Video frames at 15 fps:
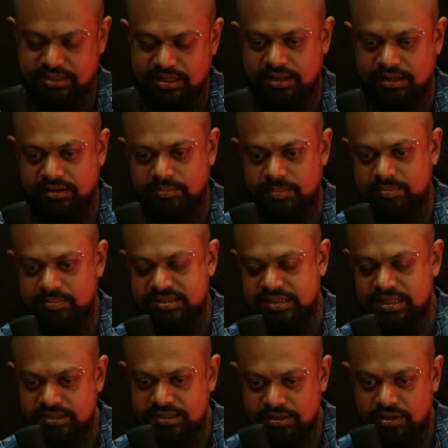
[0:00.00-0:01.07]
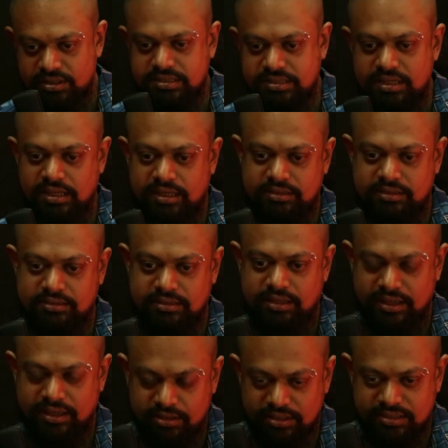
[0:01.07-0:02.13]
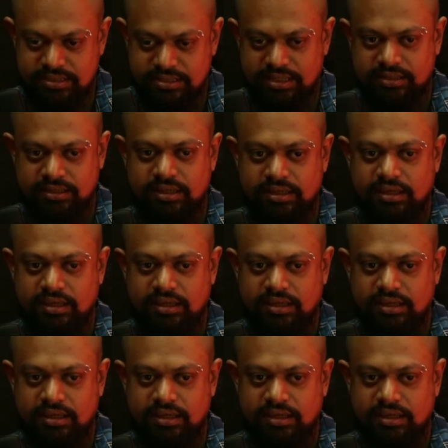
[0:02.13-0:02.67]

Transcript: And I remember Cece got sick, I got sick,